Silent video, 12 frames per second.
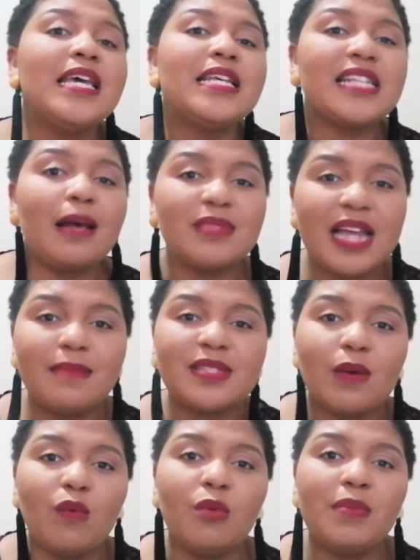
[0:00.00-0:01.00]
sometimes
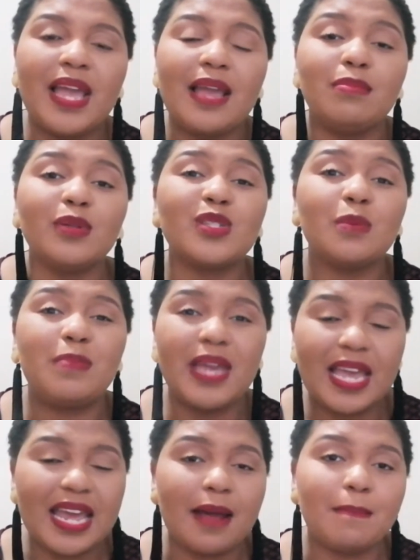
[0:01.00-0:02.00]
they won't be able to
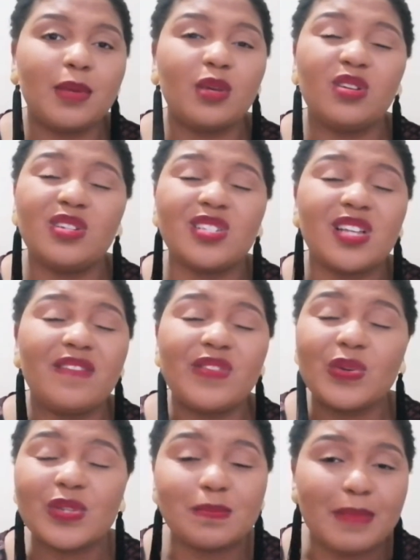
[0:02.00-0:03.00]
pick it up because
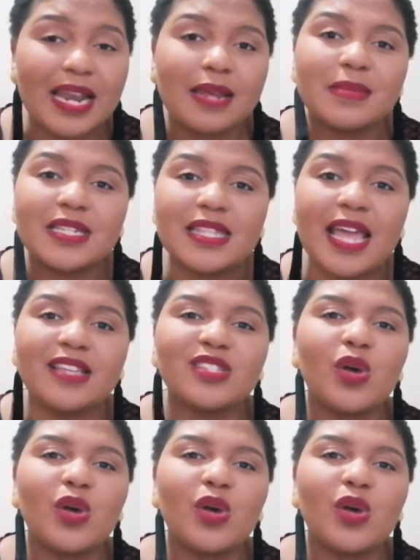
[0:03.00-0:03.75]
of your spelling mistakes.